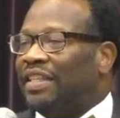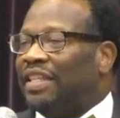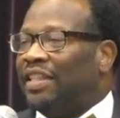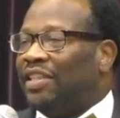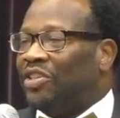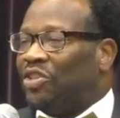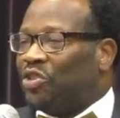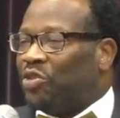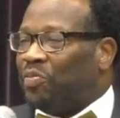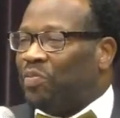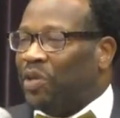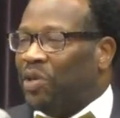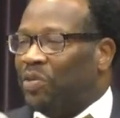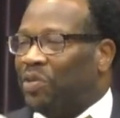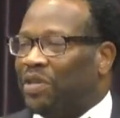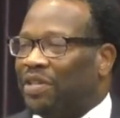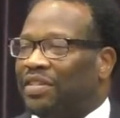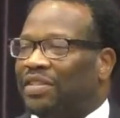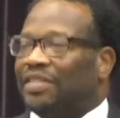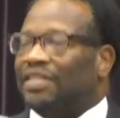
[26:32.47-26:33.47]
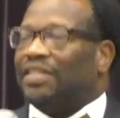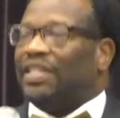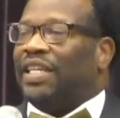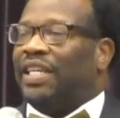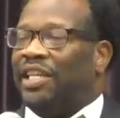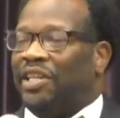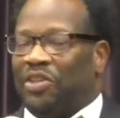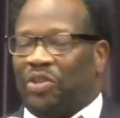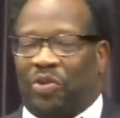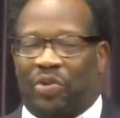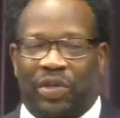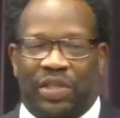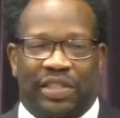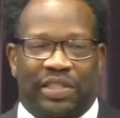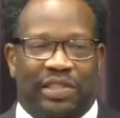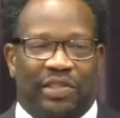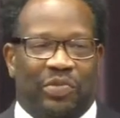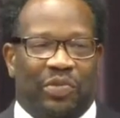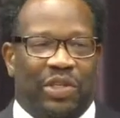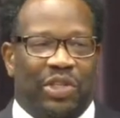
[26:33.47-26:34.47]
then the spirit
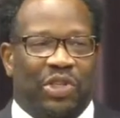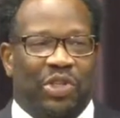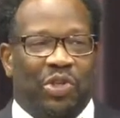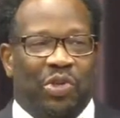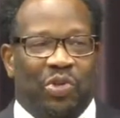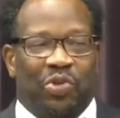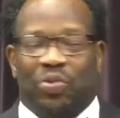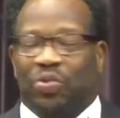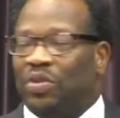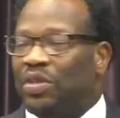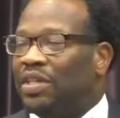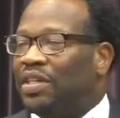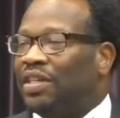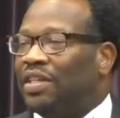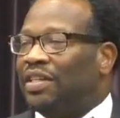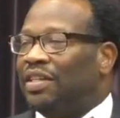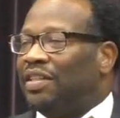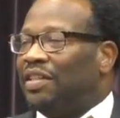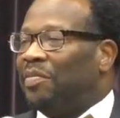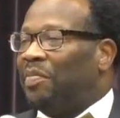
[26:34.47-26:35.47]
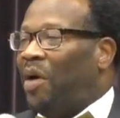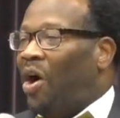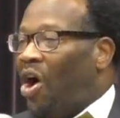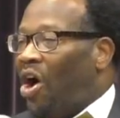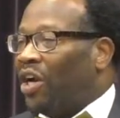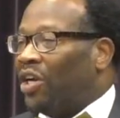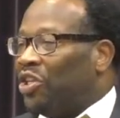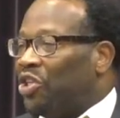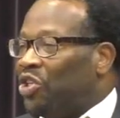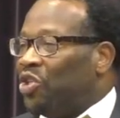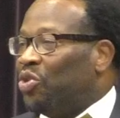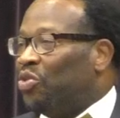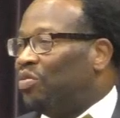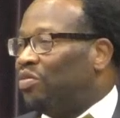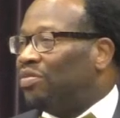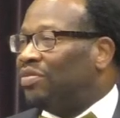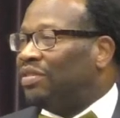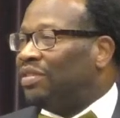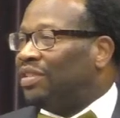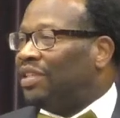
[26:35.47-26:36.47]
increases. When you the part of you
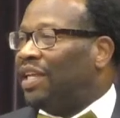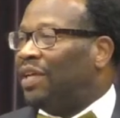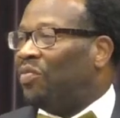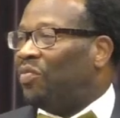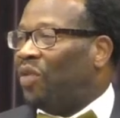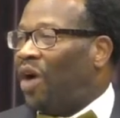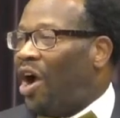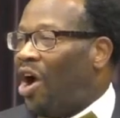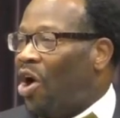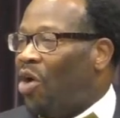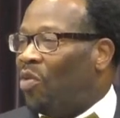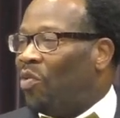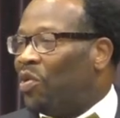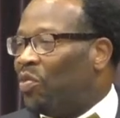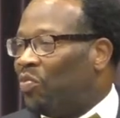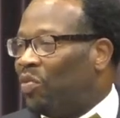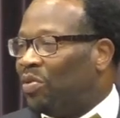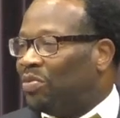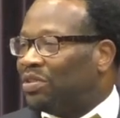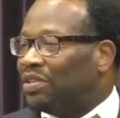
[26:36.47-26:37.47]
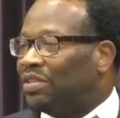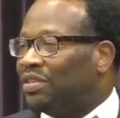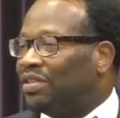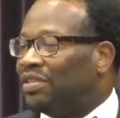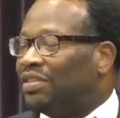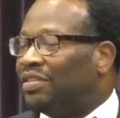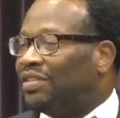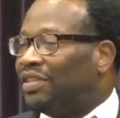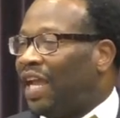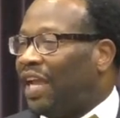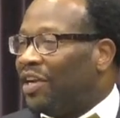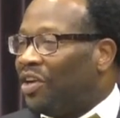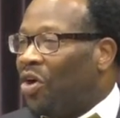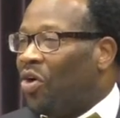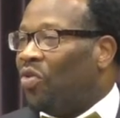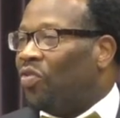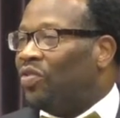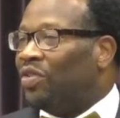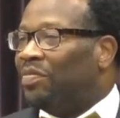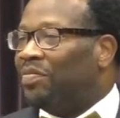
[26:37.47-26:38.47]
that always want to take
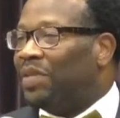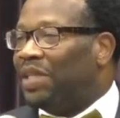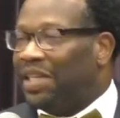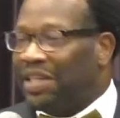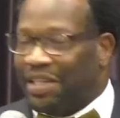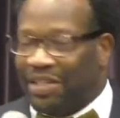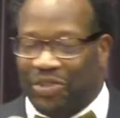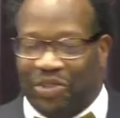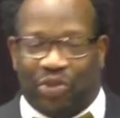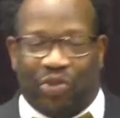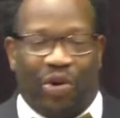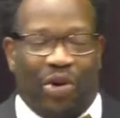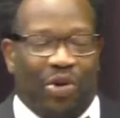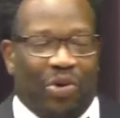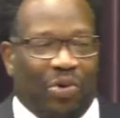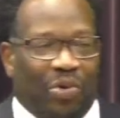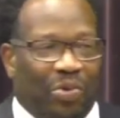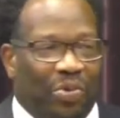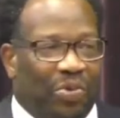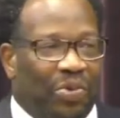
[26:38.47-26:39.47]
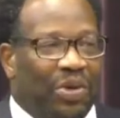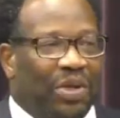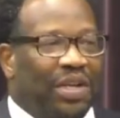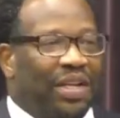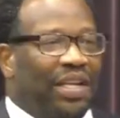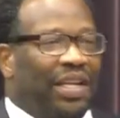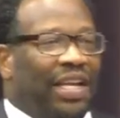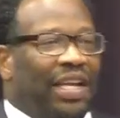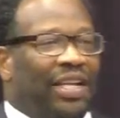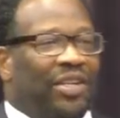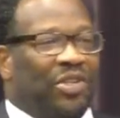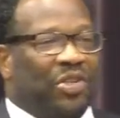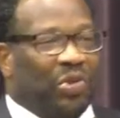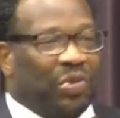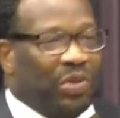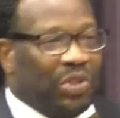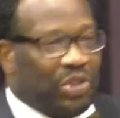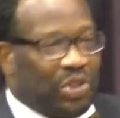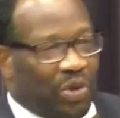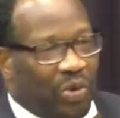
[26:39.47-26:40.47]
over and be in control and do
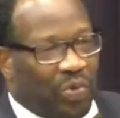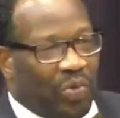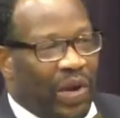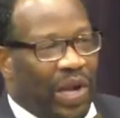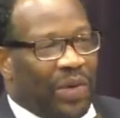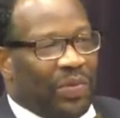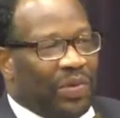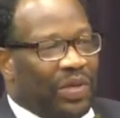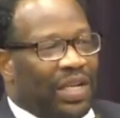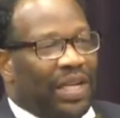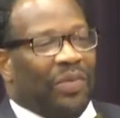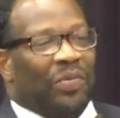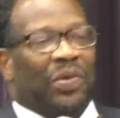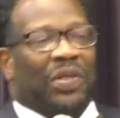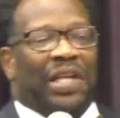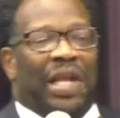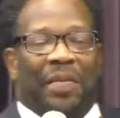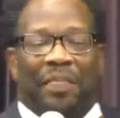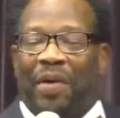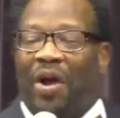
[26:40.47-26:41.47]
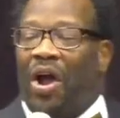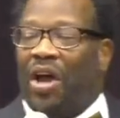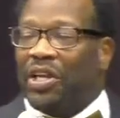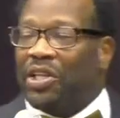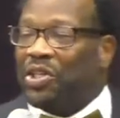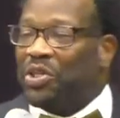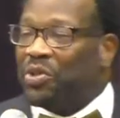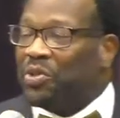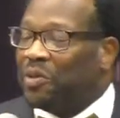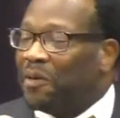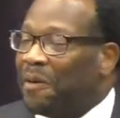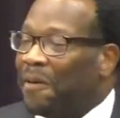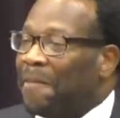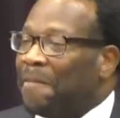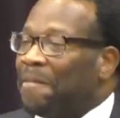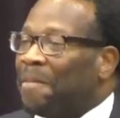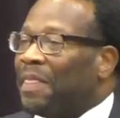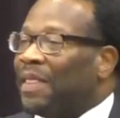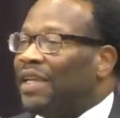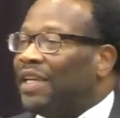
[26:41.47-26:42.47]
it your way. When that when that part of
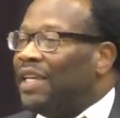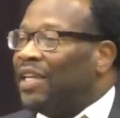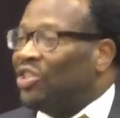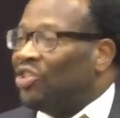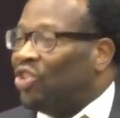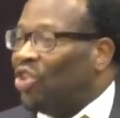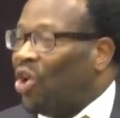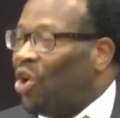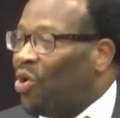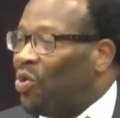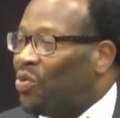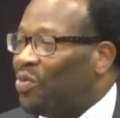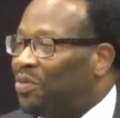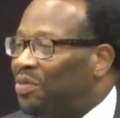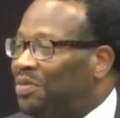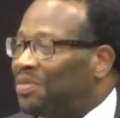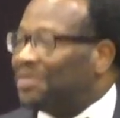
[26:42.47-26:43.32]
you gets low,